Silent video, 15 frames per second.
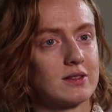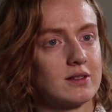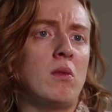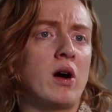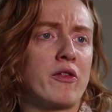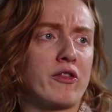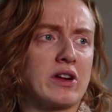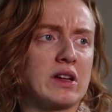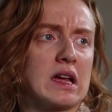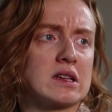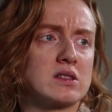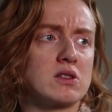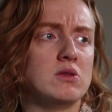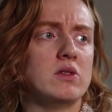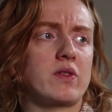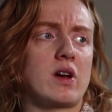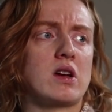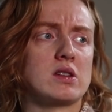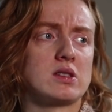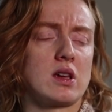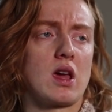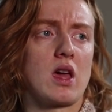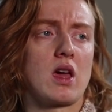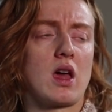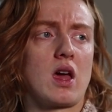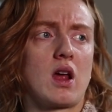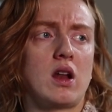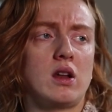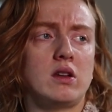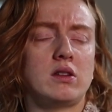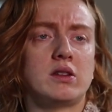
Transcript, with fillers: My three years at university here